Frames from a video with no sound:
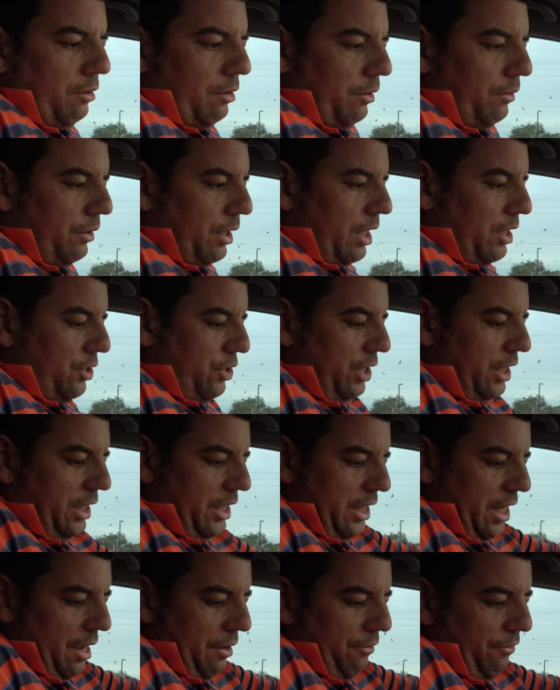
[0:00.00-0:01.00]
We got
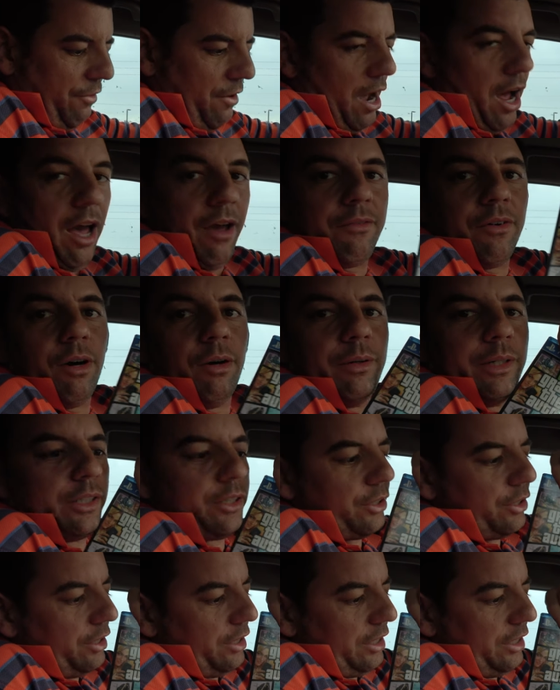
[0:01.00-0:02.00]
GTA 5, always
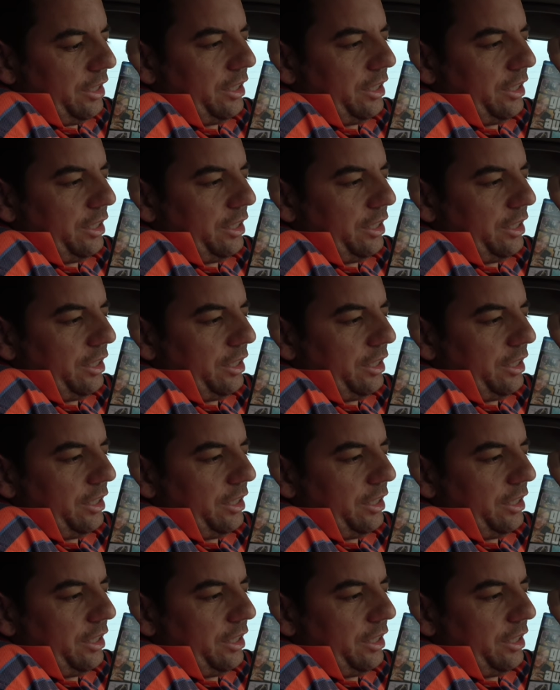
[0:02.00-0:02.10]
good to